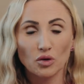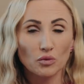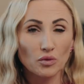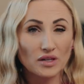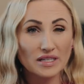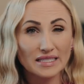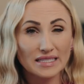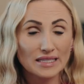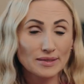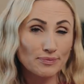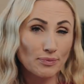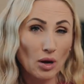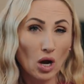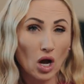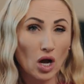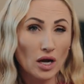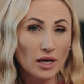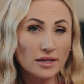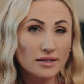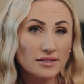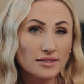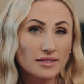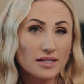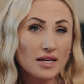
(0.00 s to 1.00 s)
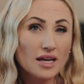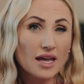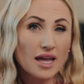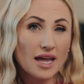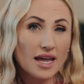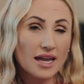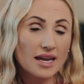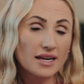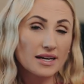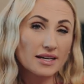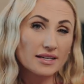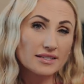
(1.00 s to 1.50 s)
response
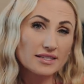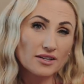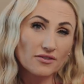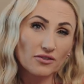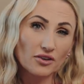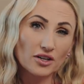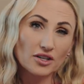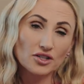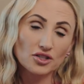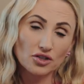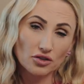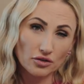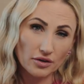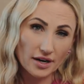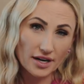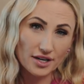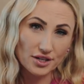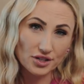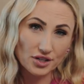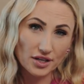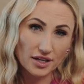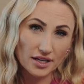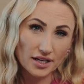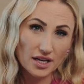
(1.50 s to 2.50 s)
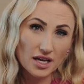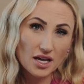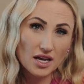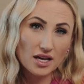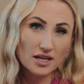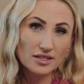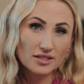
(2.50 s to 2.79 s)
in a different duration.